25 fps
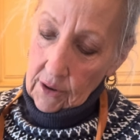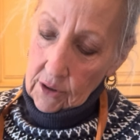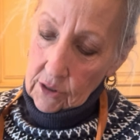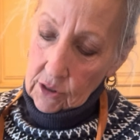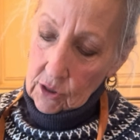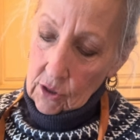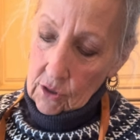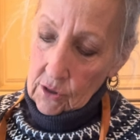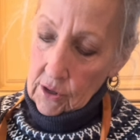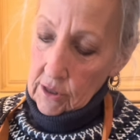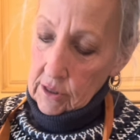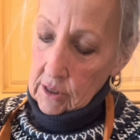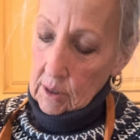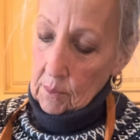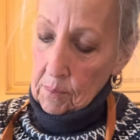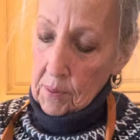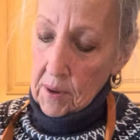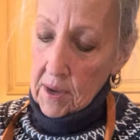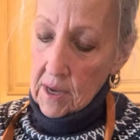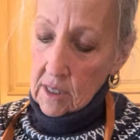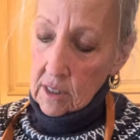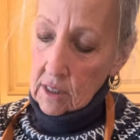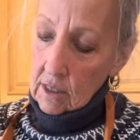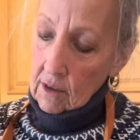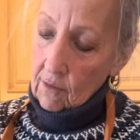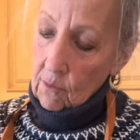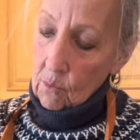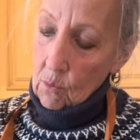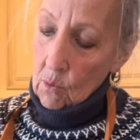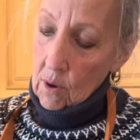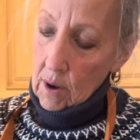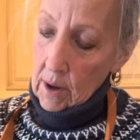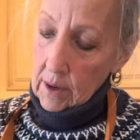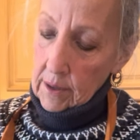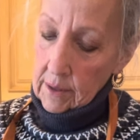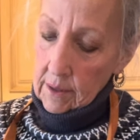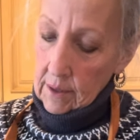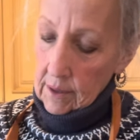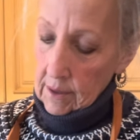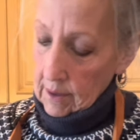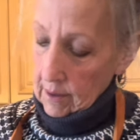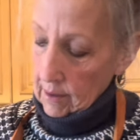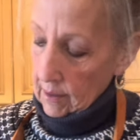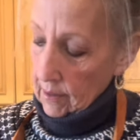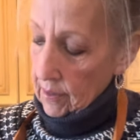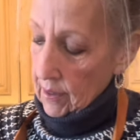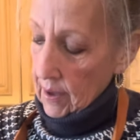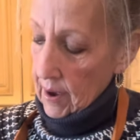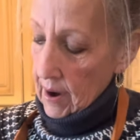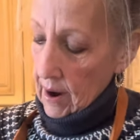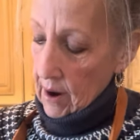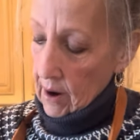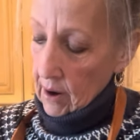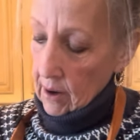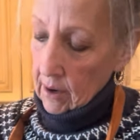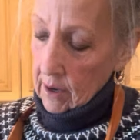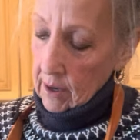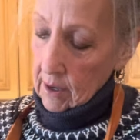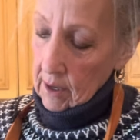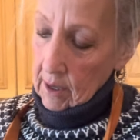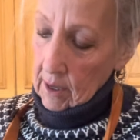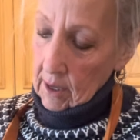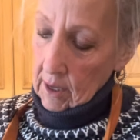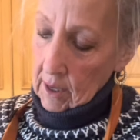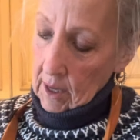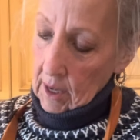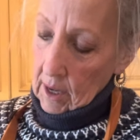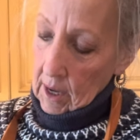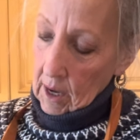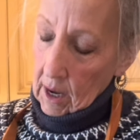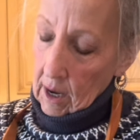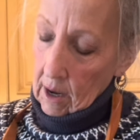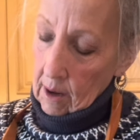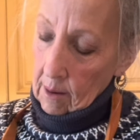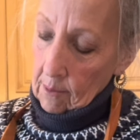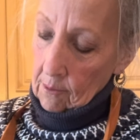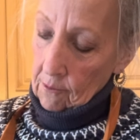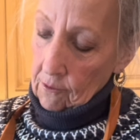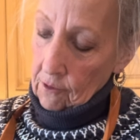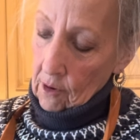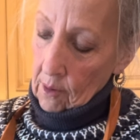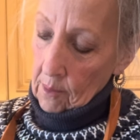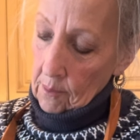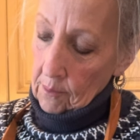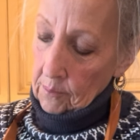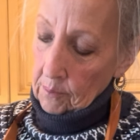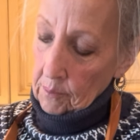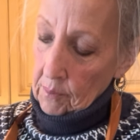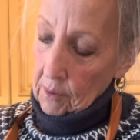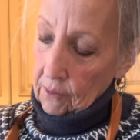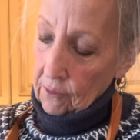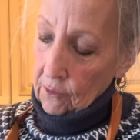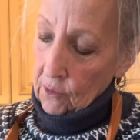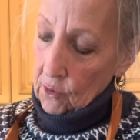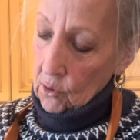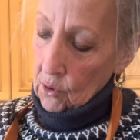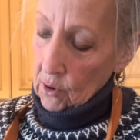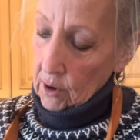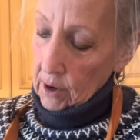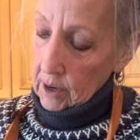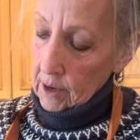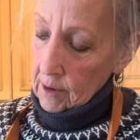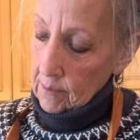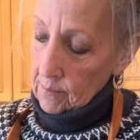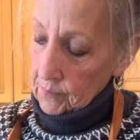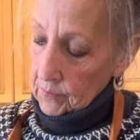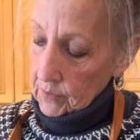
so there's a piece of one there from before.